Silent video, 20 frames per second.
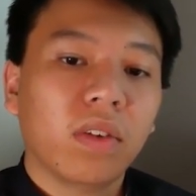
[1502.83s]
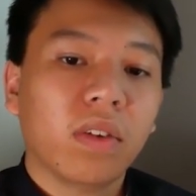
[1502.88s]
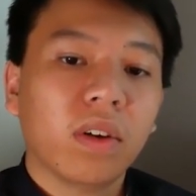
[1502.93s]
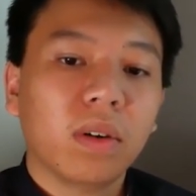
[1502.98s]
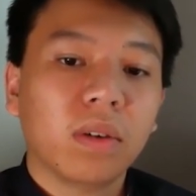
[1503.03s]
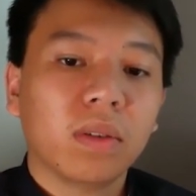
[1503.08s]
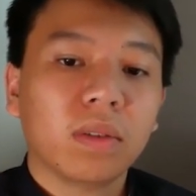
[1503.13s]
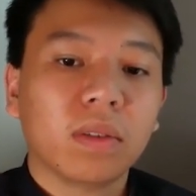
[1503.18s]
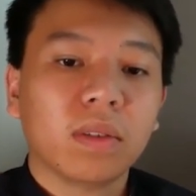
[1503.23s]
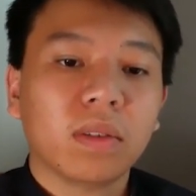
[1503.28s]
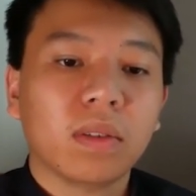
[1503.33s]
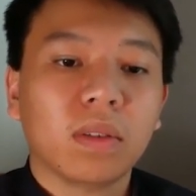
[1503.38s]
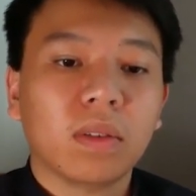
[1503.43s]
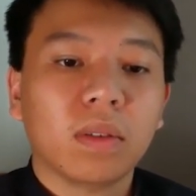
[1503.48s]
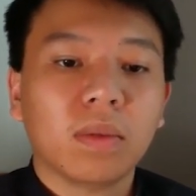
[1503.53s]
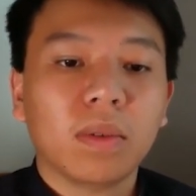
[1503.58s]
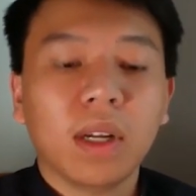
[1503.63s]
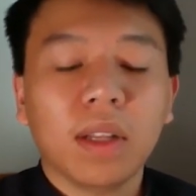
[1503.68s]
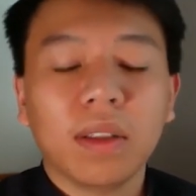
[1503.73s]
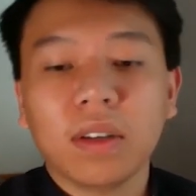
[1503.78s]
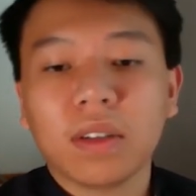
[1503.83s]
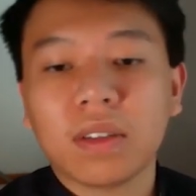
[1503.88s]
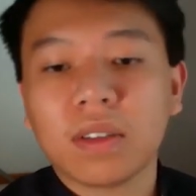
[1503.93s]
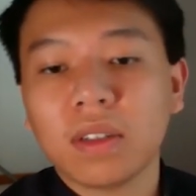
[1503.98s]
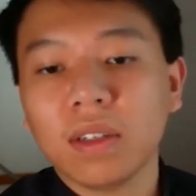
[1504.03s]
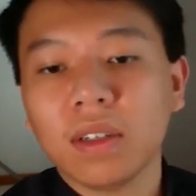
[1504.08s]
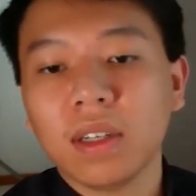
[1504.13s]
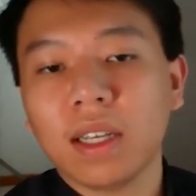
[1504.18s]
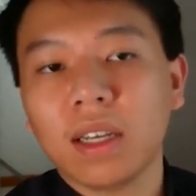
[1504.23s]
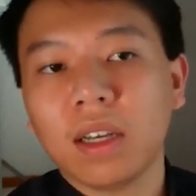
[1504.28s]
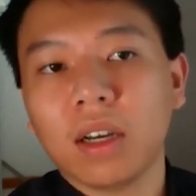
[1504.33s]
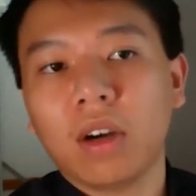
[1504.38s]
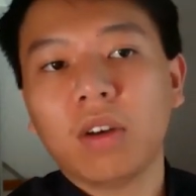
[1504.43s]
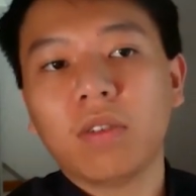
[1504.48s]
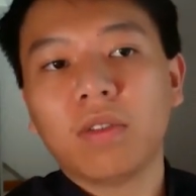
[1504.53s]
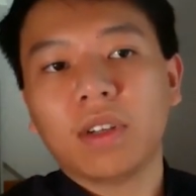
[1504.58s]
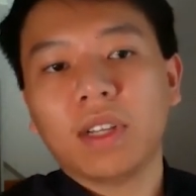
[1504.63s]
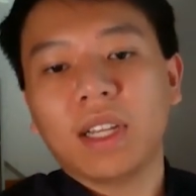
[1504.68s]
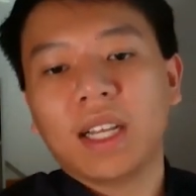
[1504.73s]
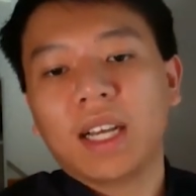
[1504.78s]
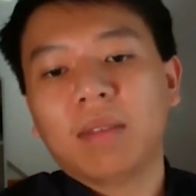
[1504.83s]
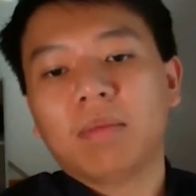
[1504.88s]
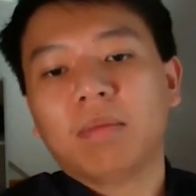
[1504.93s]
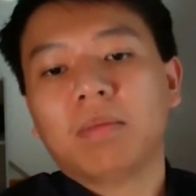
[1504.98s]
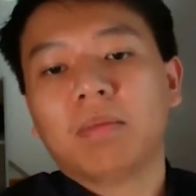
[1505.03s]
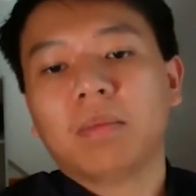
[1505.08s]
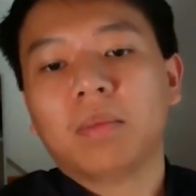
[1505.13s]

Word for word: So while there's certainly overlap